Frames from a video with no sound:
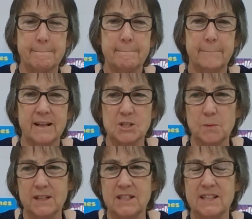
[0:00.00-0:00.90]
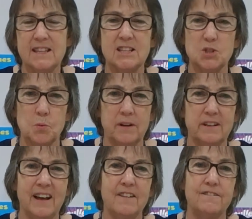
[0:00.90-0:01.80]
but as we can see, this
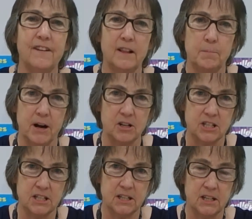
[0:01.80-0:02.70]
one fell apart.